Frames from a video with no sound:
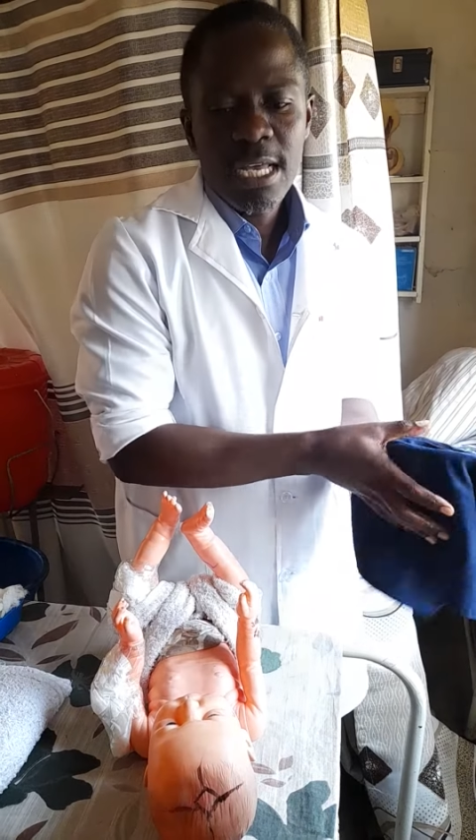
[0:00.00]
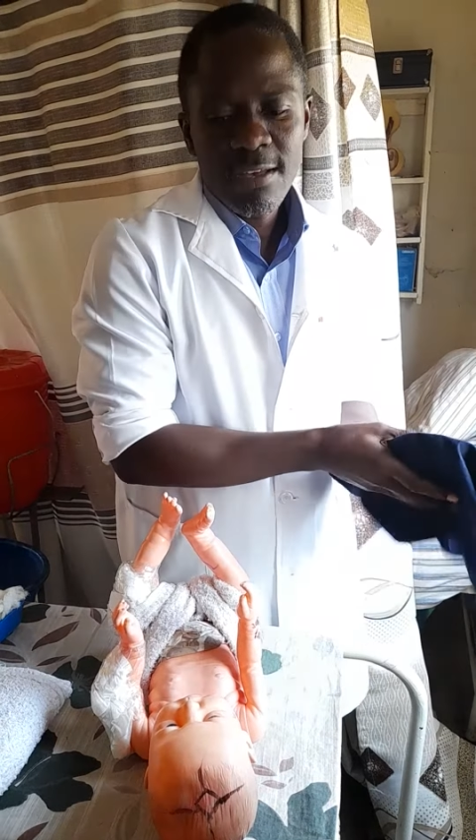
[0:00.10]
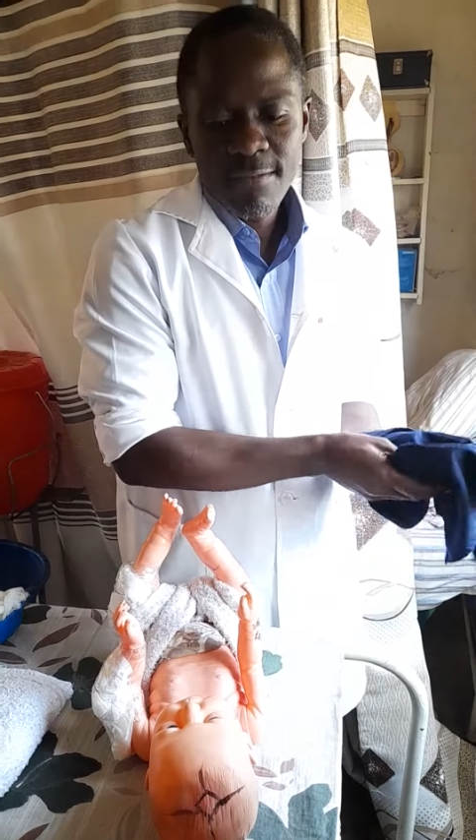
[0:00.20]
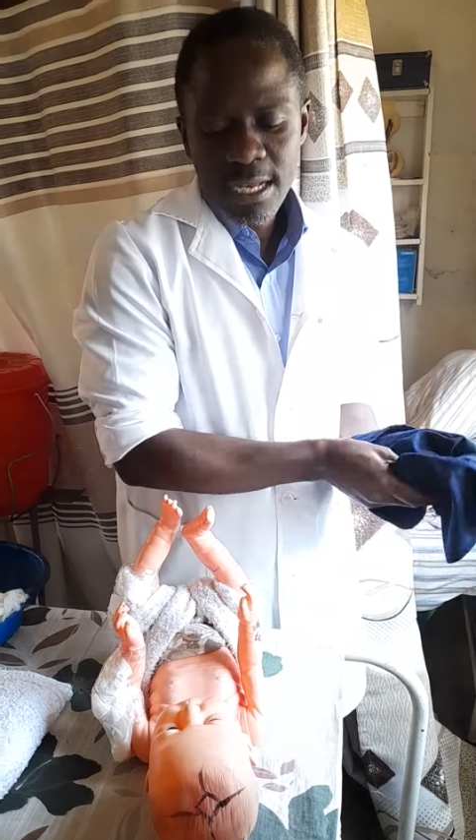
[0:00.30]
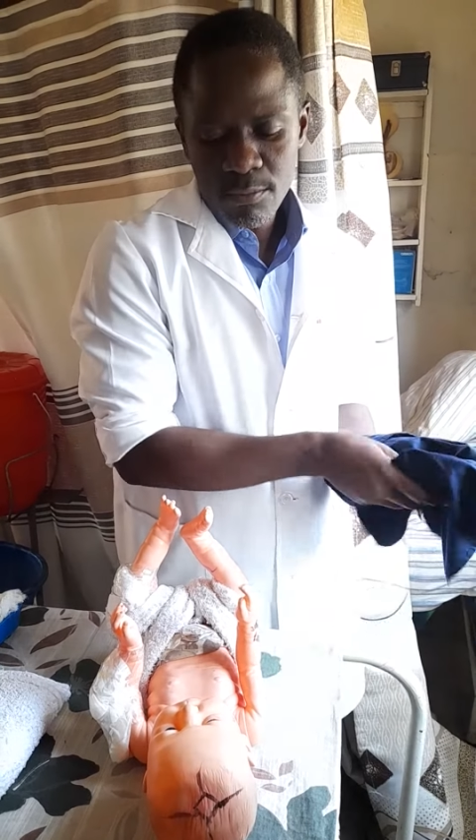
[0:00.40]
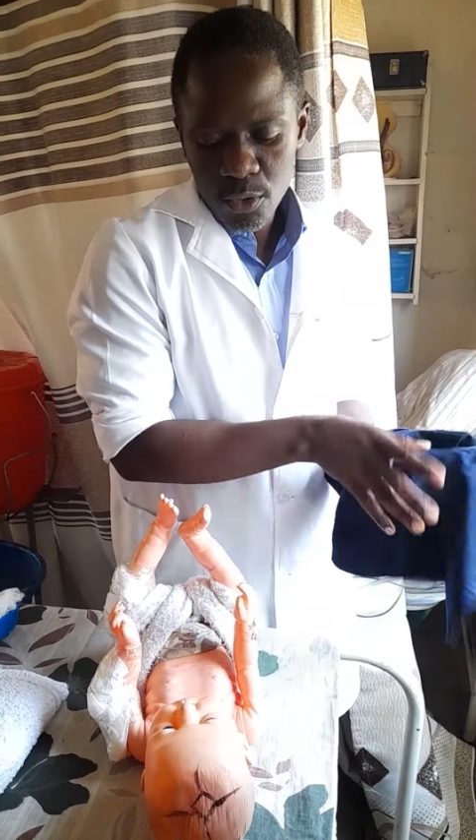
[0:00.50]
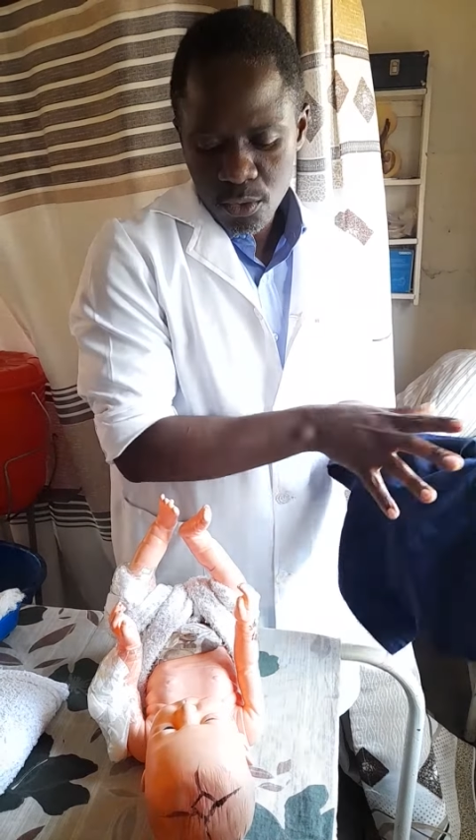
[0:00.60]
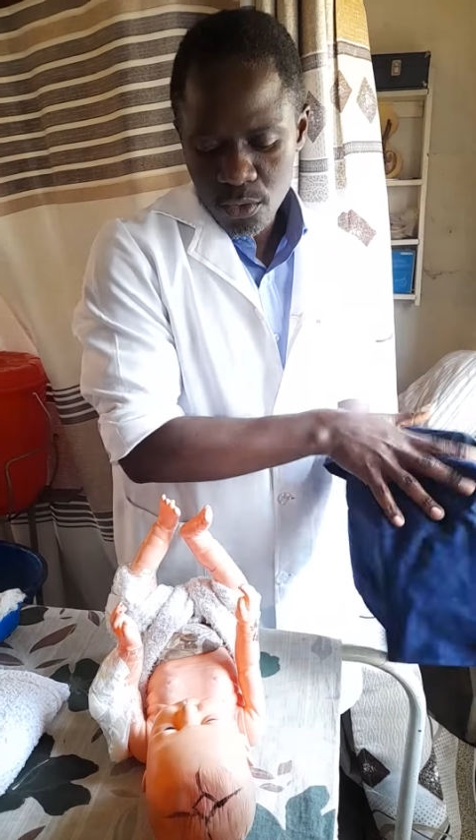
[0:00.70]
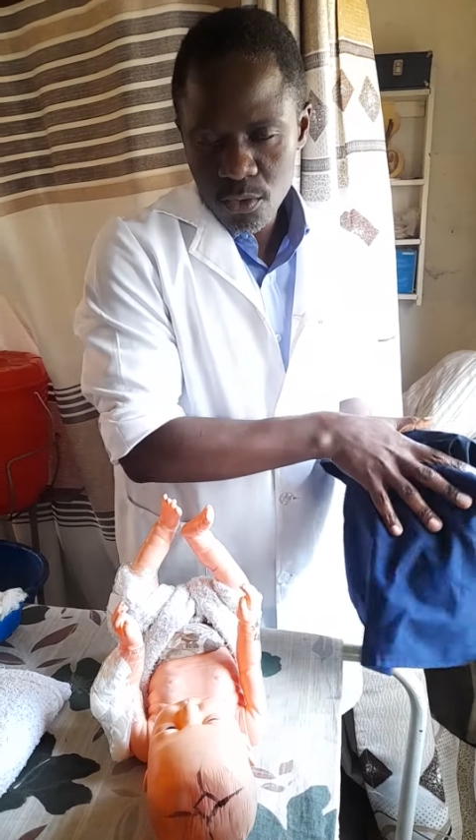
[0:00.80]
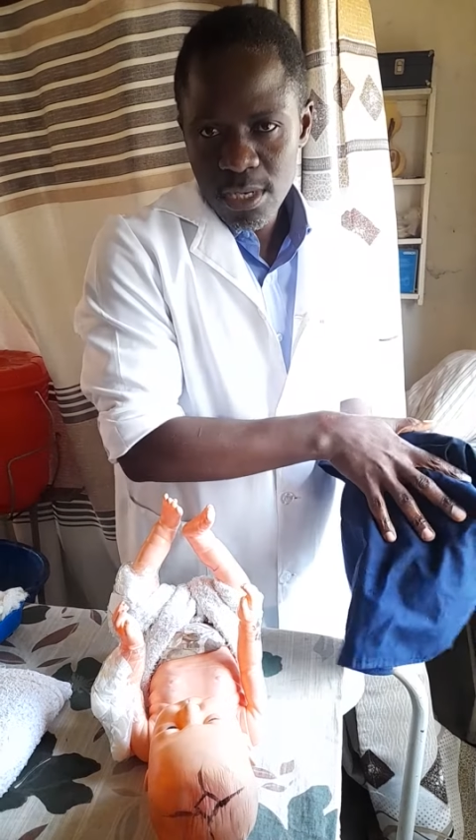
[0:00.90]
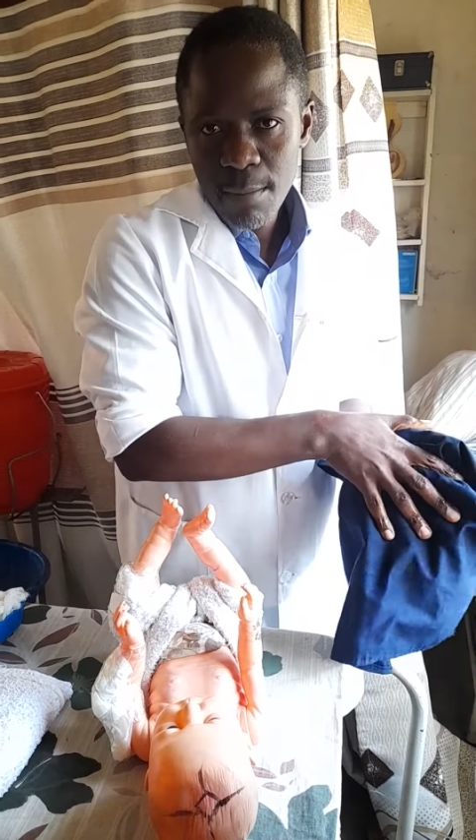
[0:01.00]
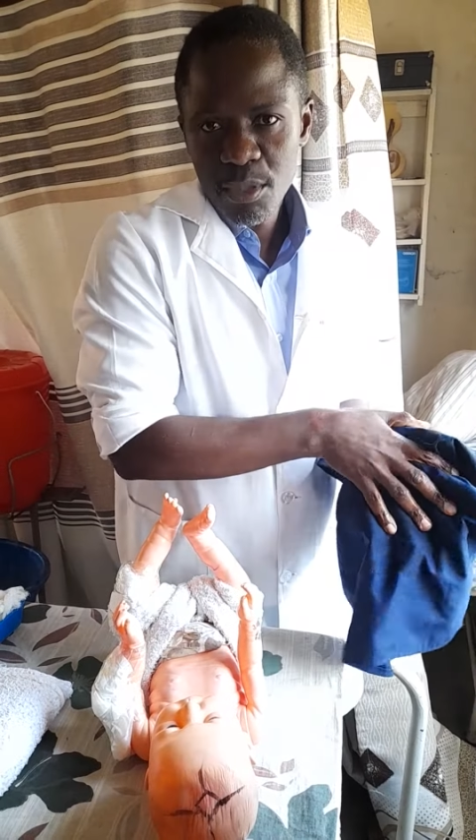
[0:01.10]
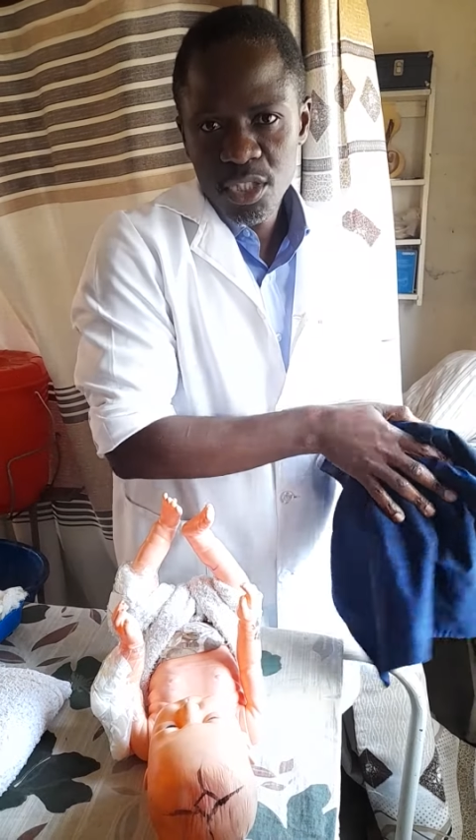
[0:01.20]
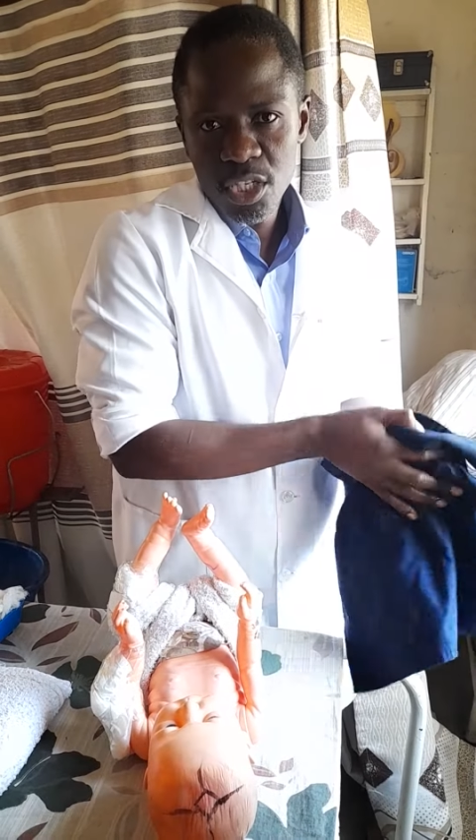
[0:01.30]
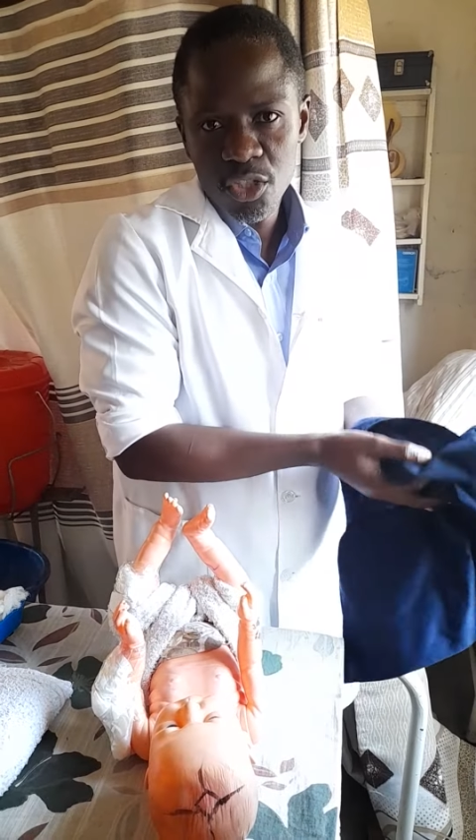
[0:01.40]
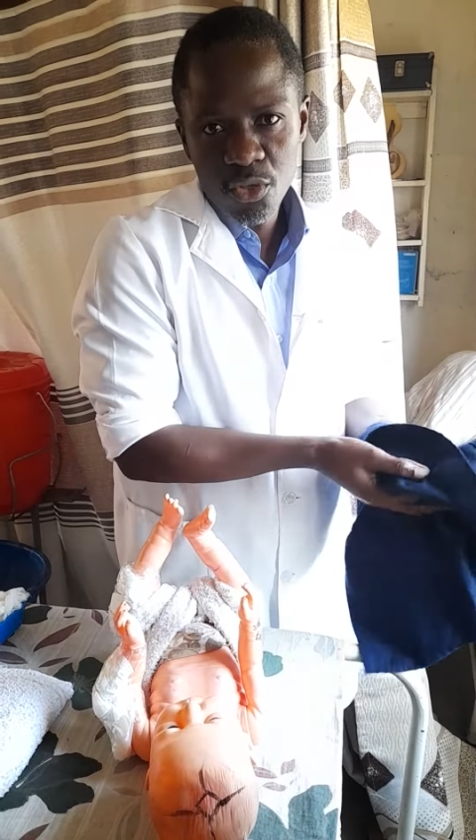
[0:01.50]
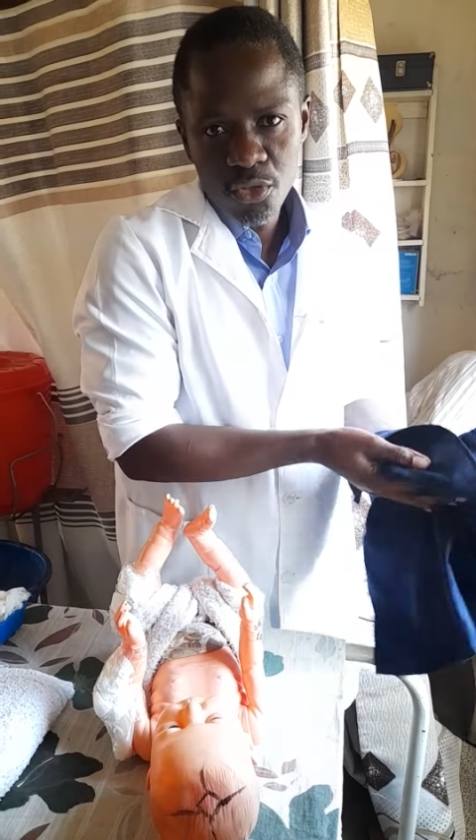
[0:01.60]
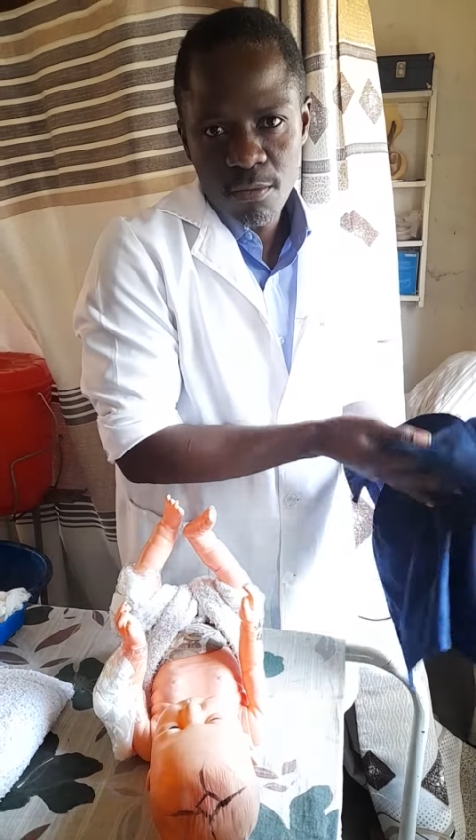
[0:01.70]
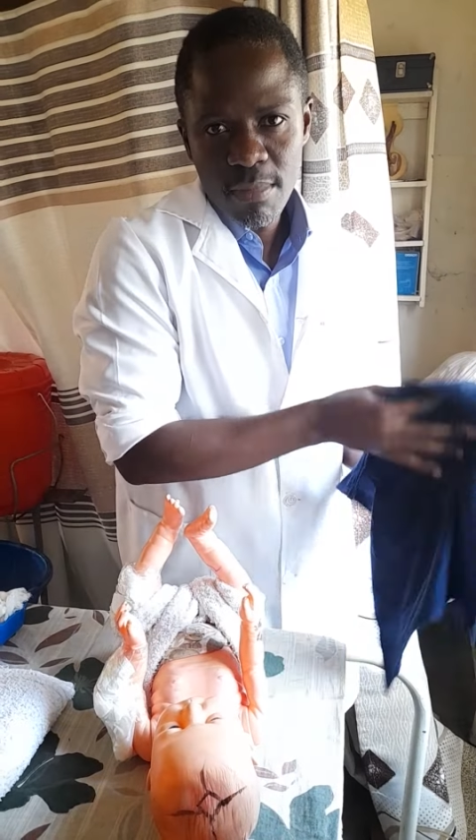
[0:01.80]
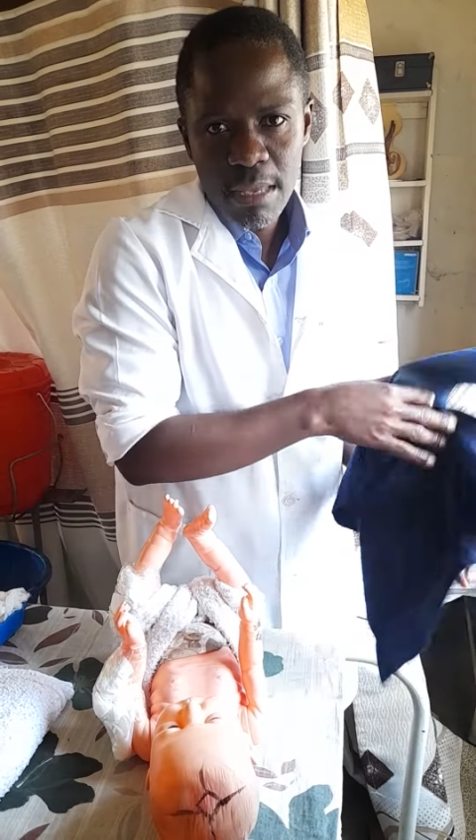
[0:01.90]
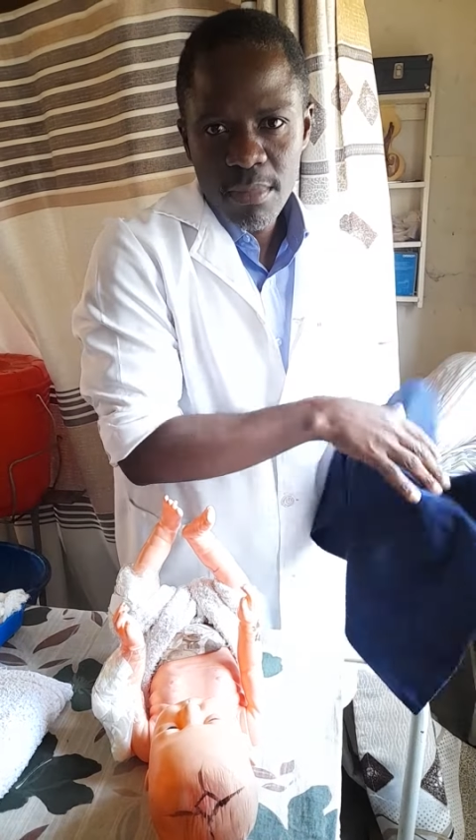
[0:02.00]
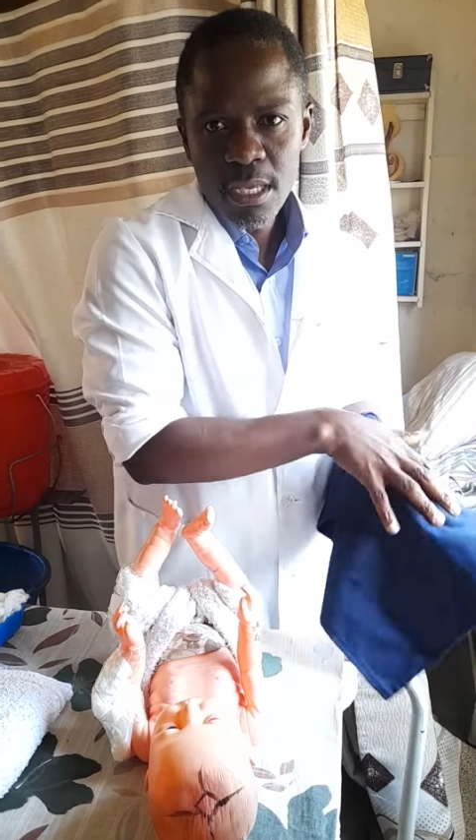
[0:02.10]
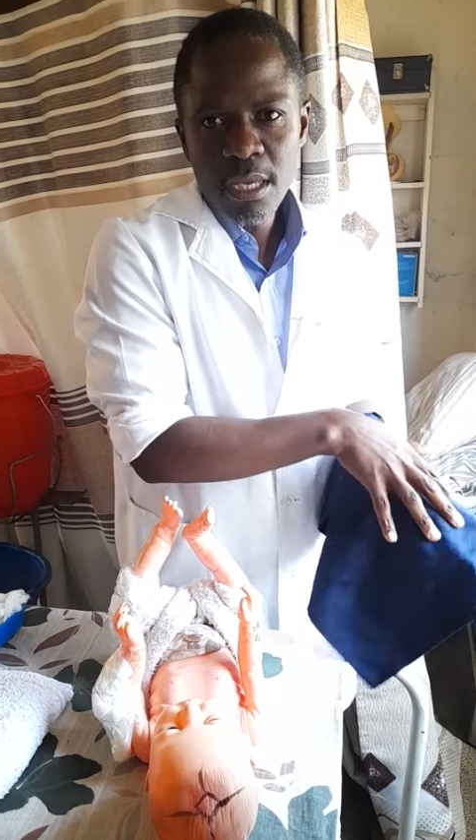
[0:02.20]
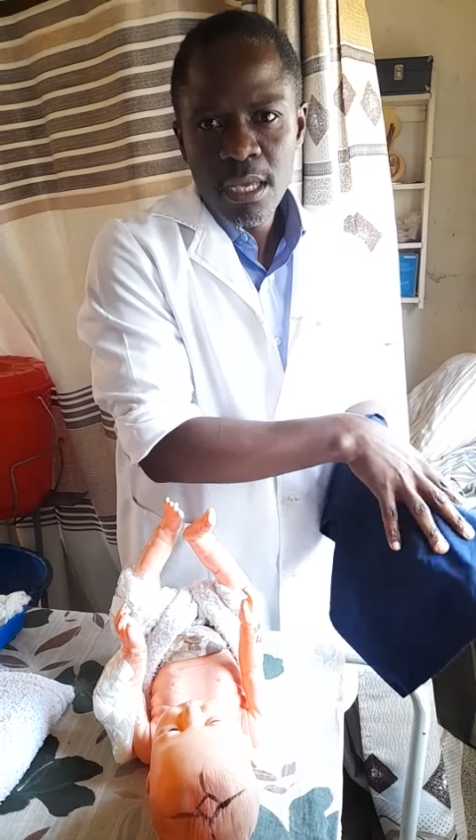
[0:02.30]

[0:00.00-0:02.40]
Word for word: I've come to do nappy change on your baby.